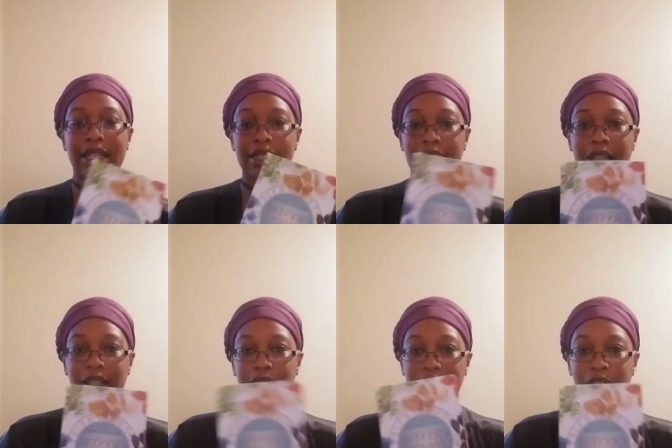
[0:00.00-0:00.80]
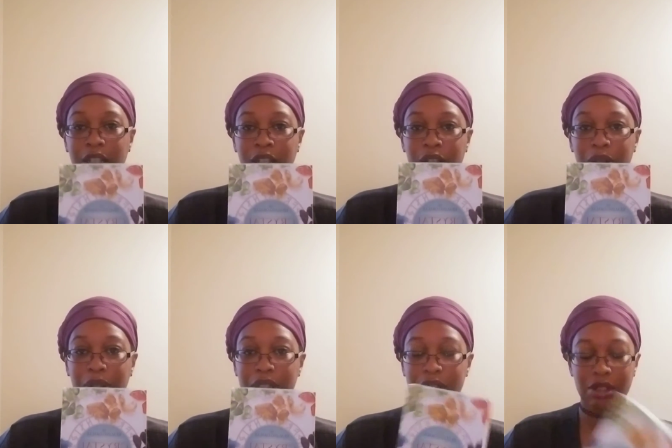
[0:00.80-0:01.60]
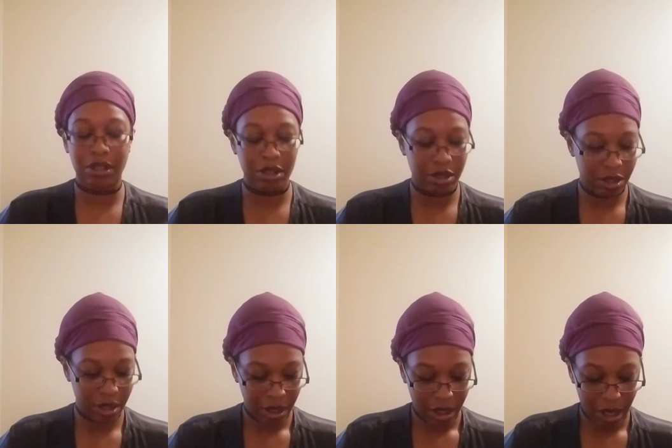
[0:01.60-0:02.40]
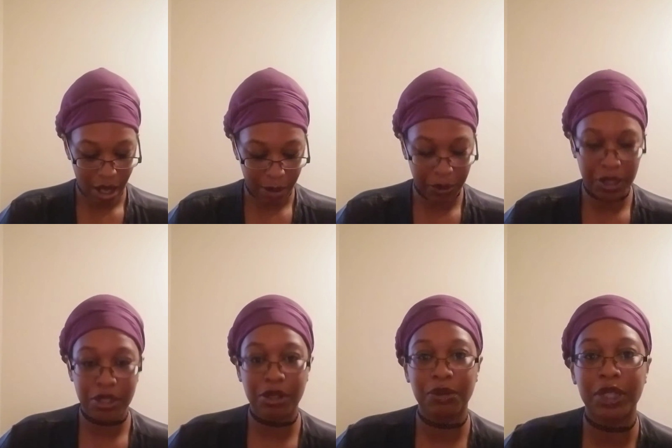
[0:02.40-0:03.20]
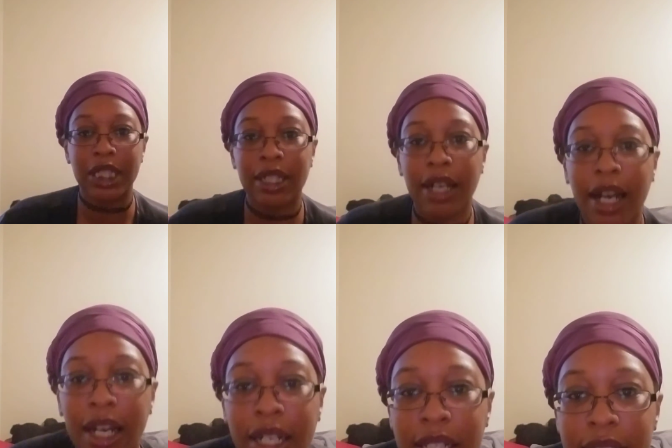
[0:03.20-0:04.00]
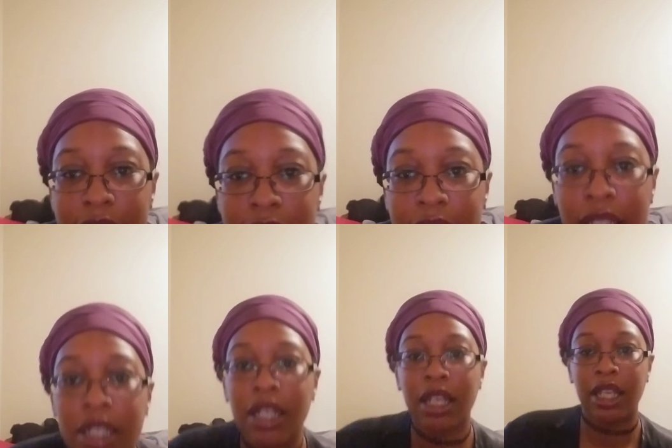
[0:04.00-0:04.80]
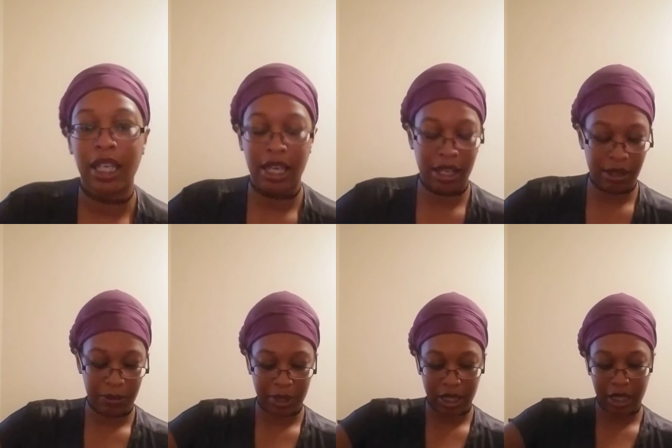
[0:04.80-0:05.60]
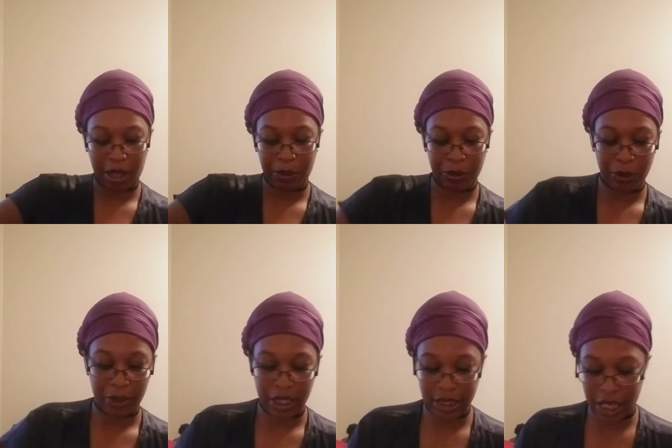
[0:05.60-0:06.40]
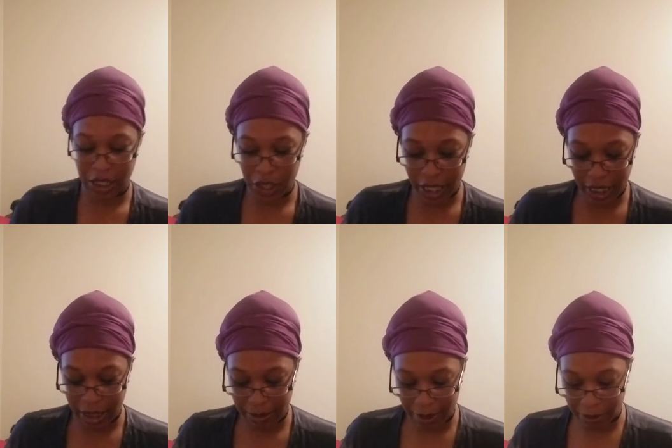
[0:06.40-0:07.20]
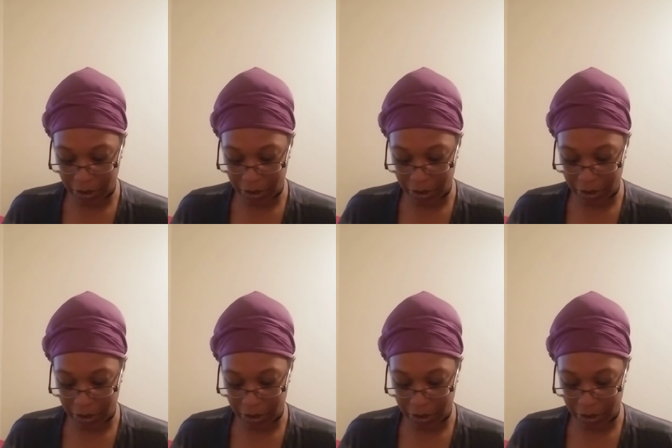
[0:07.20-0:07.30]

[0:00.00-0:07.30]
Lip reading: into the crystal reading cards. Yeah, we got a couple more minutes. I'm going